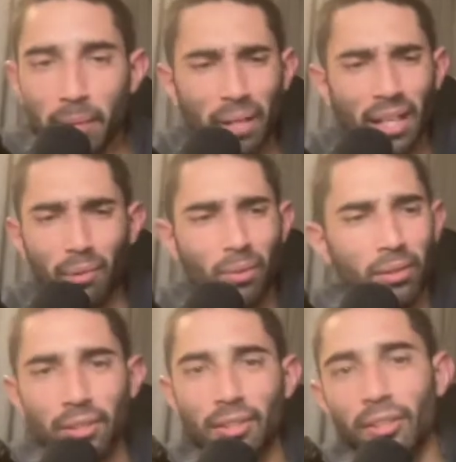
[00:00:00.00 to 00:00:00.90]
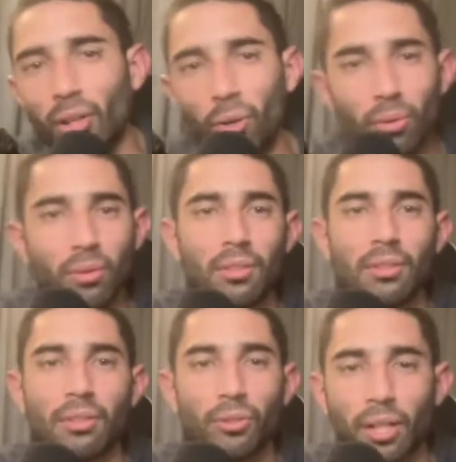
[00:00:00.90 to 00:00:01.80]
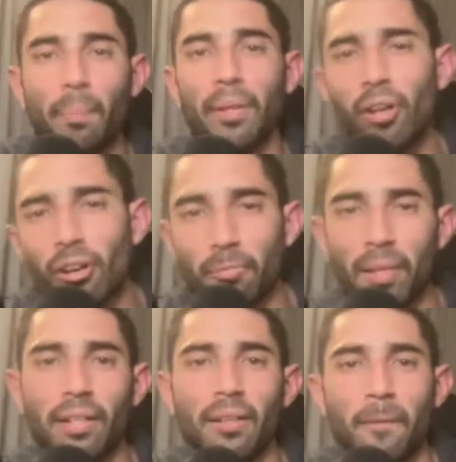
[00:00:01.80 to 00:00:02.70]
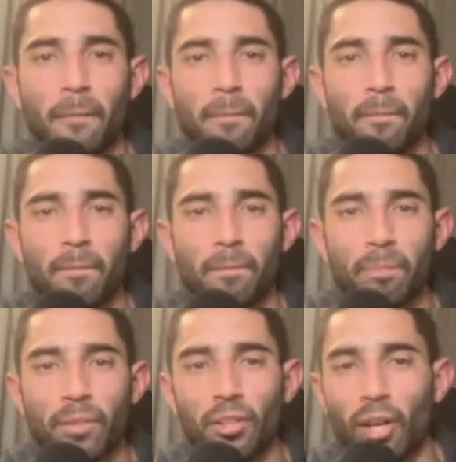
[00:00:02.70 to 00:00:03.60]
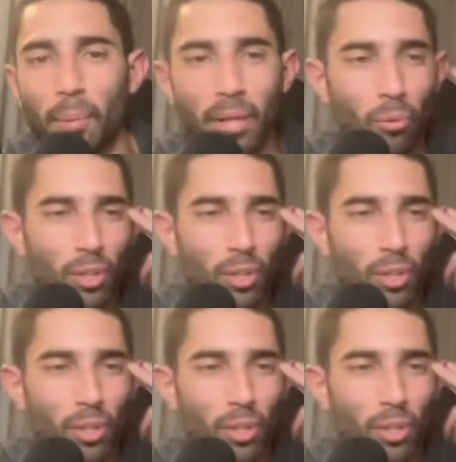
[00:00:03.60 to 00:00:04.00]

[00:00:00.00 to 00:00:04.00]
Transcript: Like, what, you cut me off, man. You know what I mean?